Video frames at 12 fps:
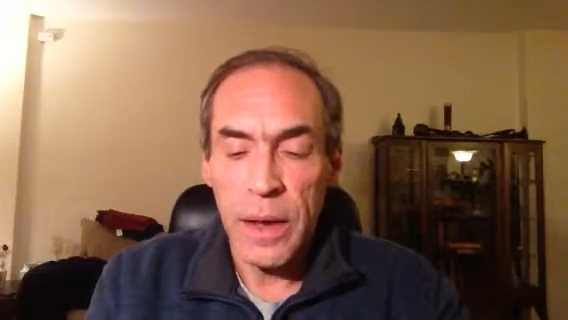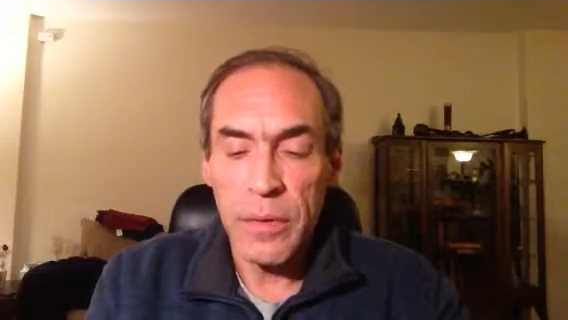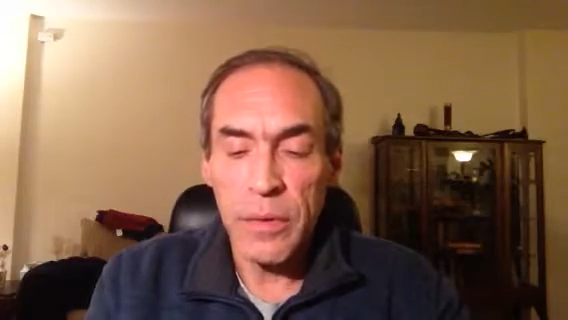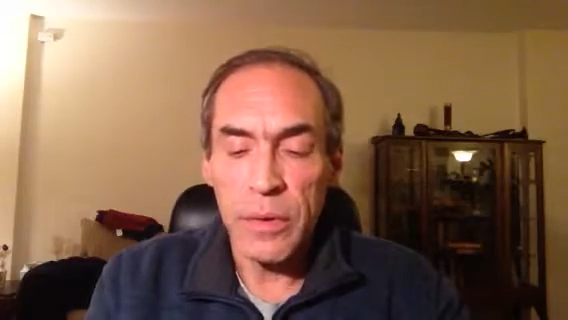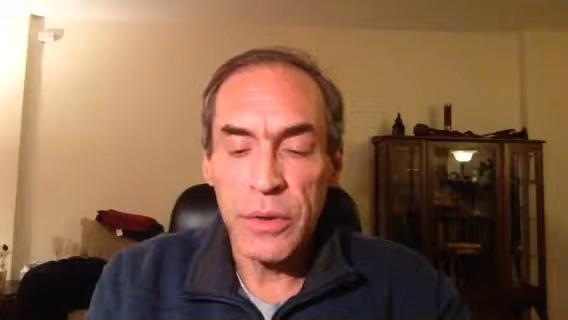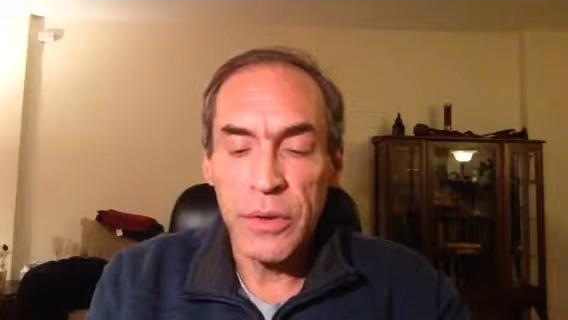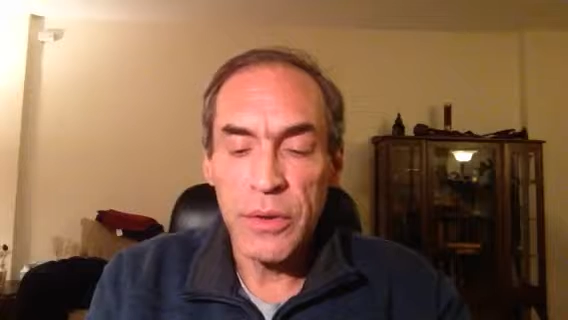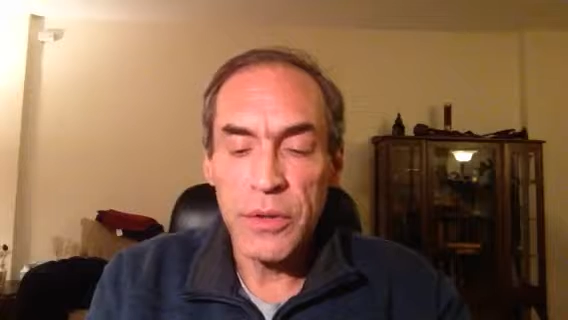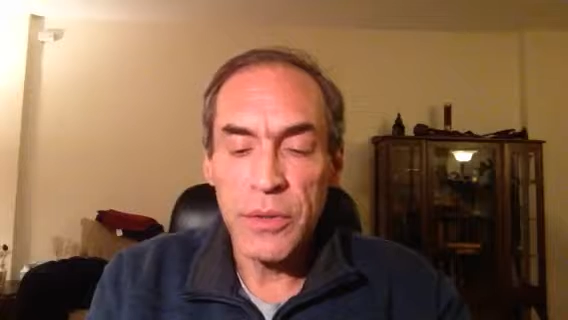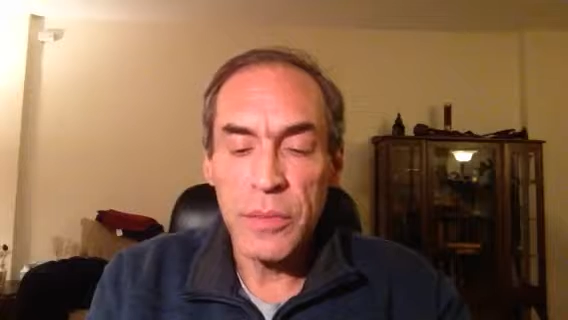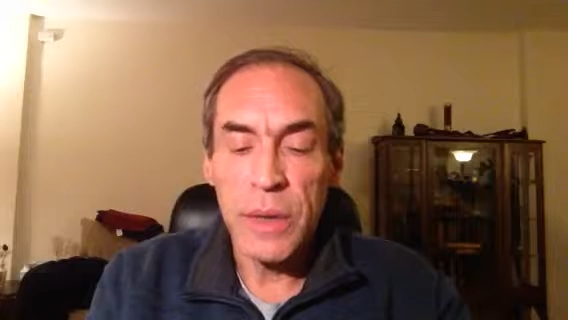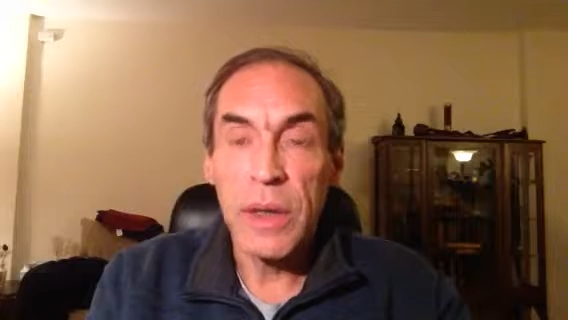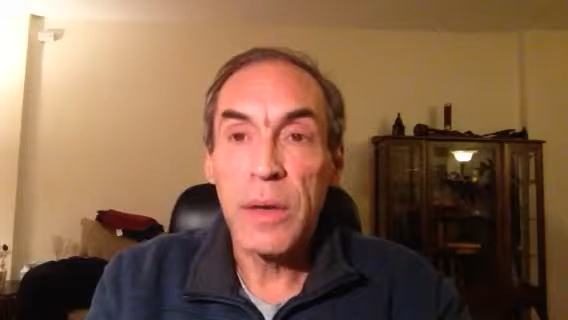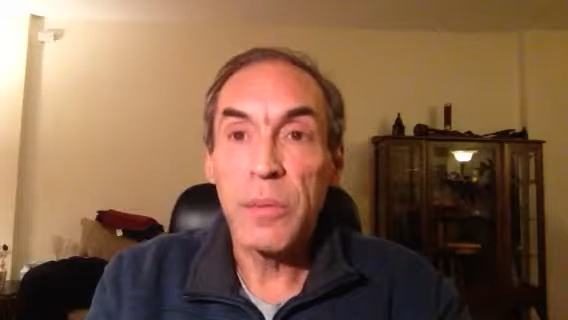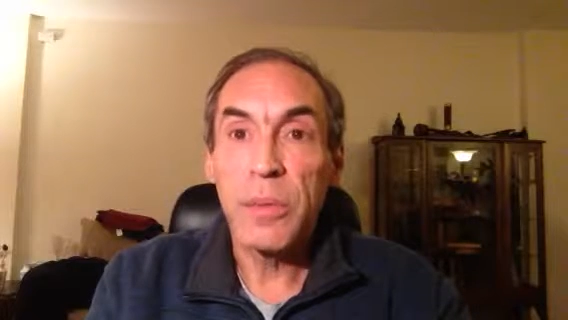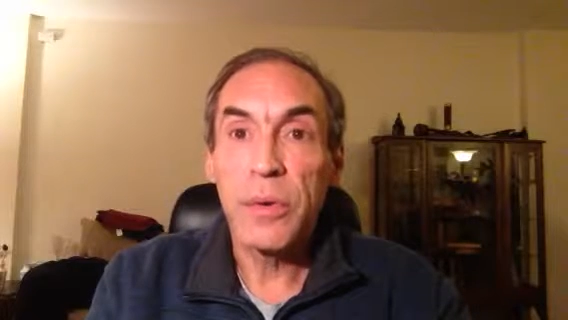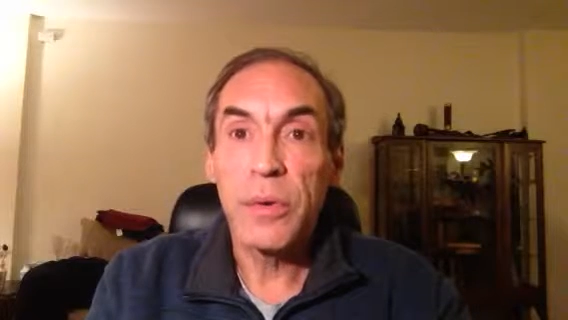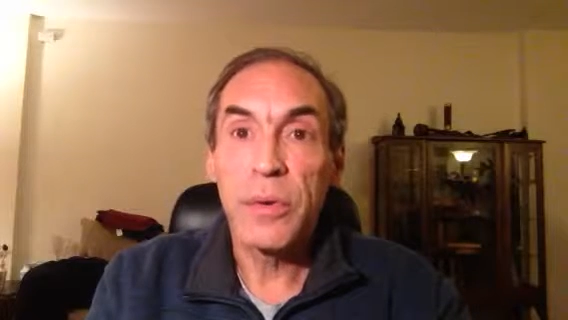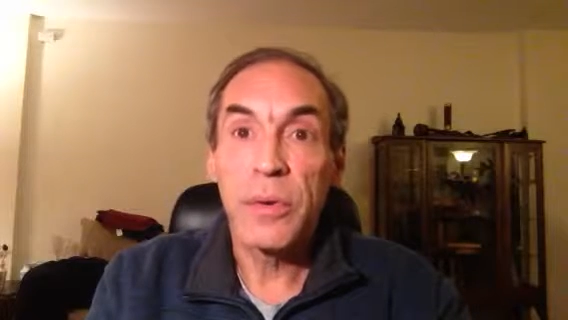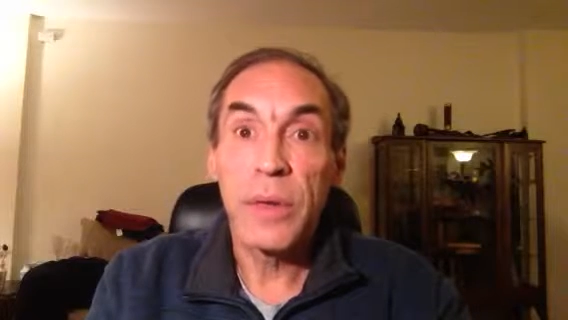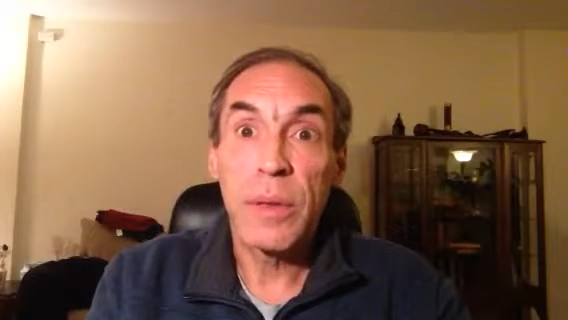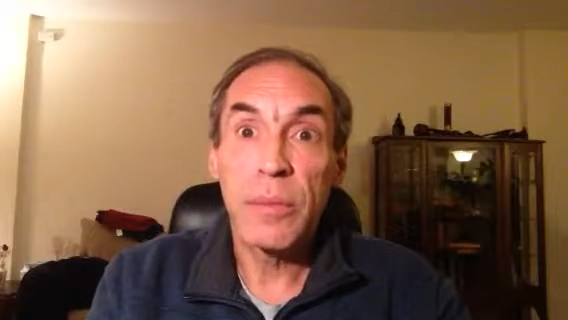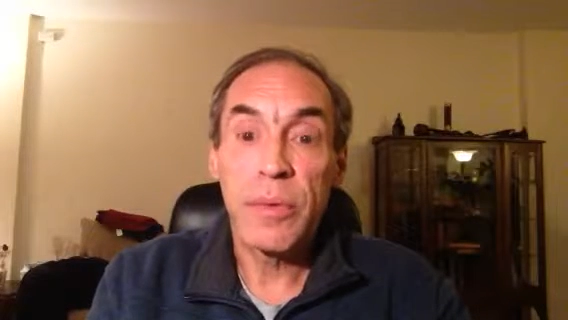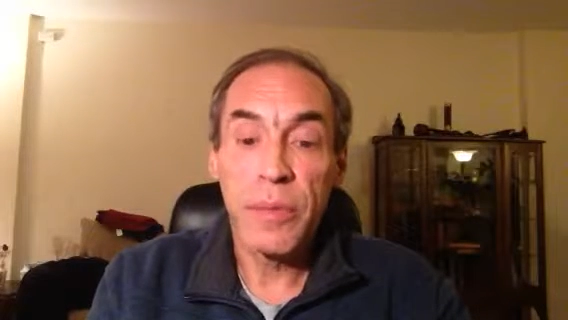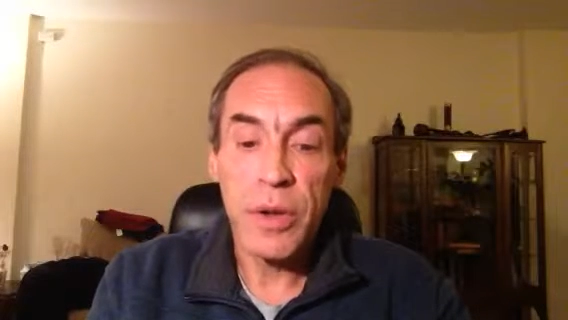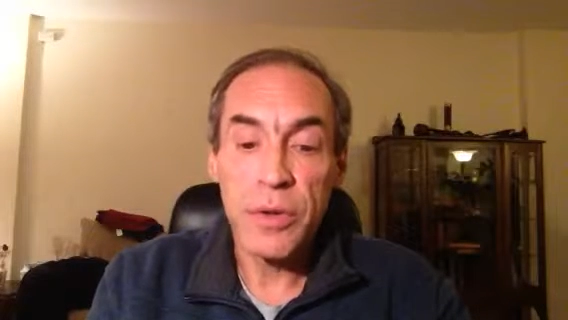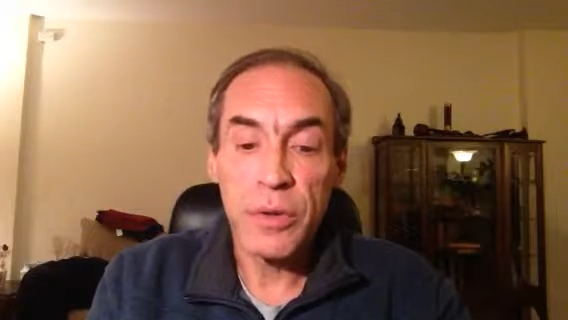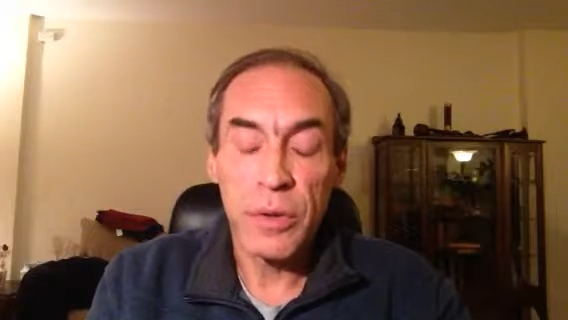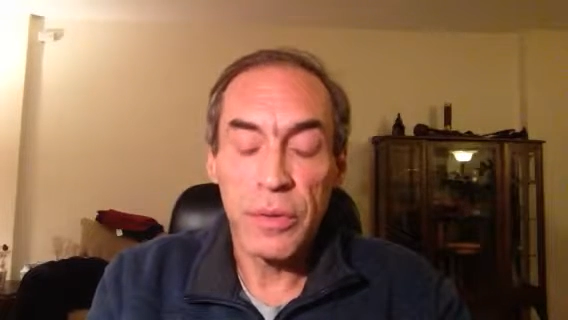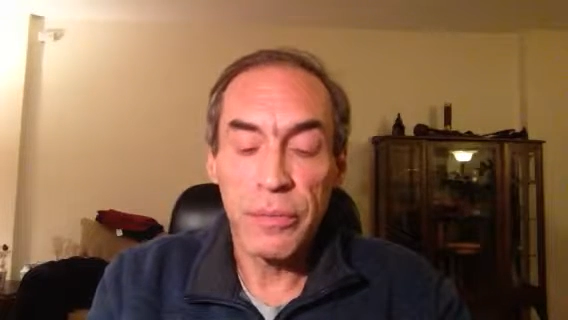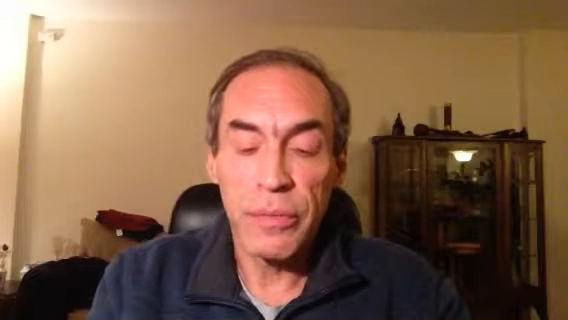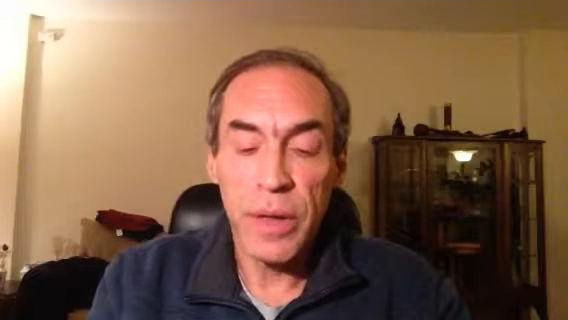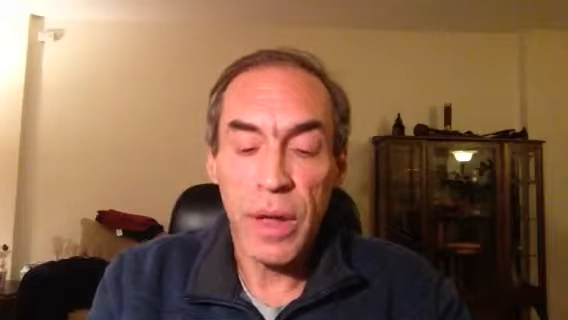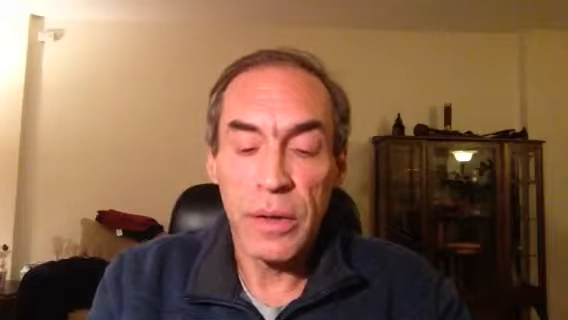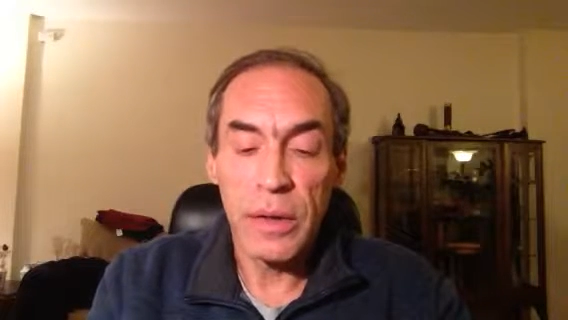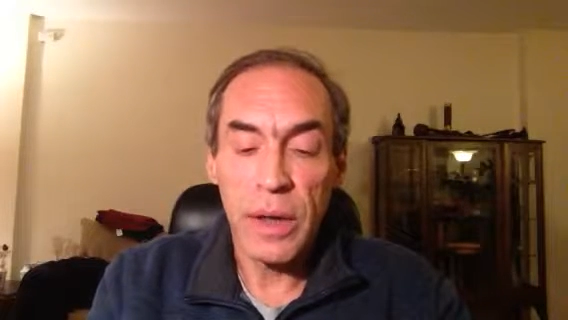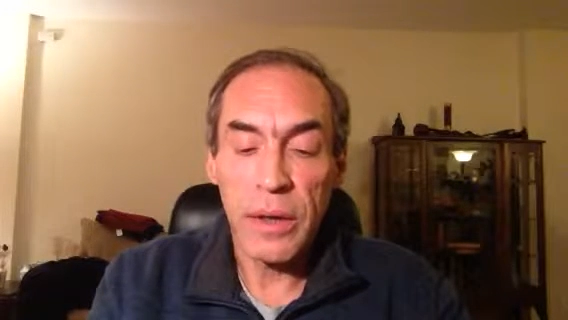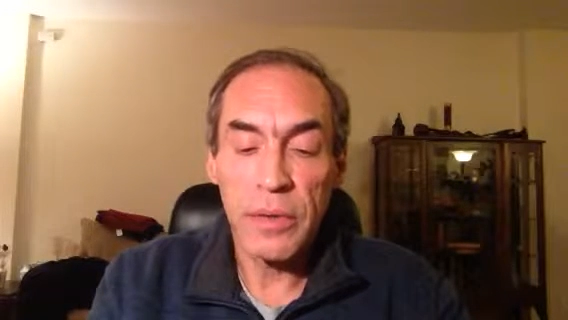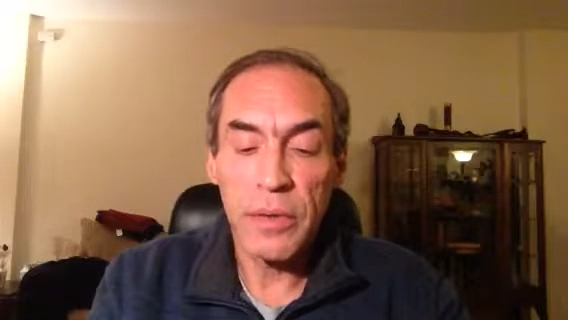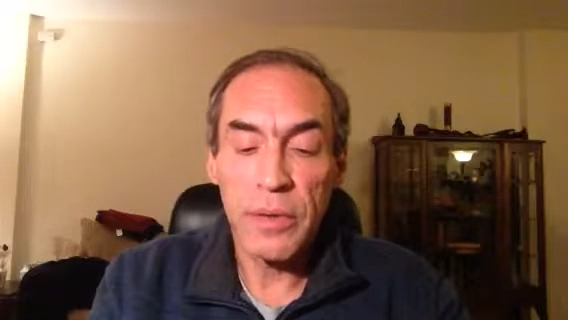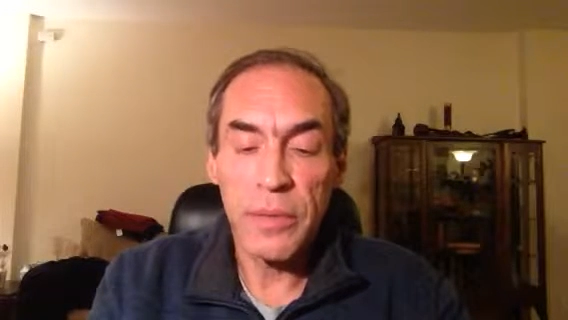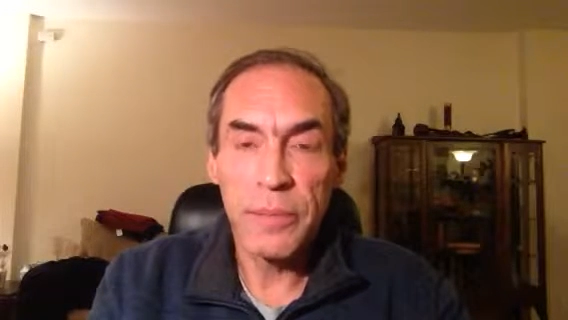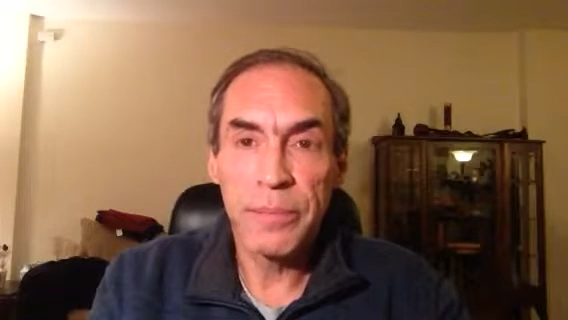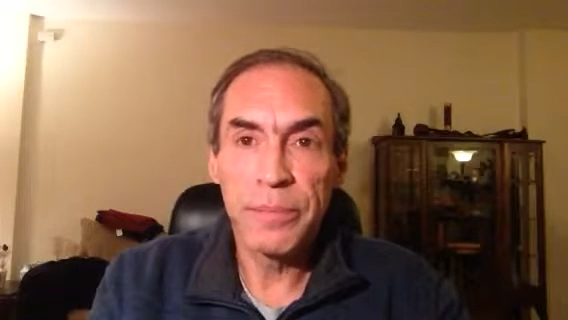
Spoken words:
Ethical Decision-Making, Personal and Professional Contexts.